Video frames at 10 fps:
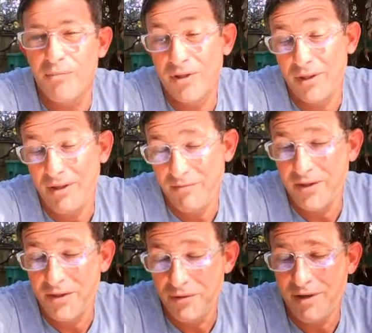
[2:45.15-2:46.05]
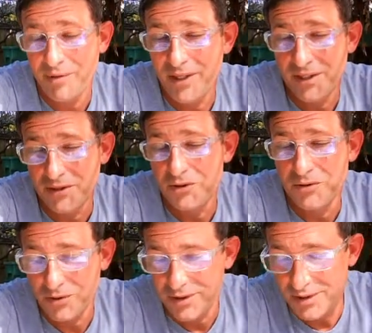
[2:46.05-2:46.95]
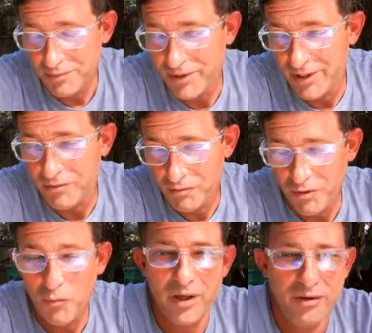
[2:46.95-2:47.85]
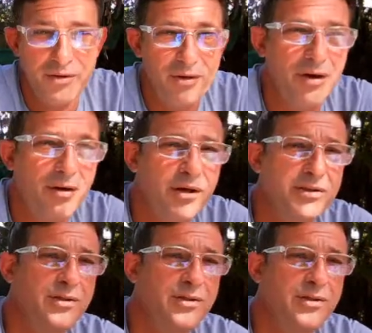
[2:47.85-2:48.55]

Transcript: but if they do have bananas, it's usually something that'll grow well in your area.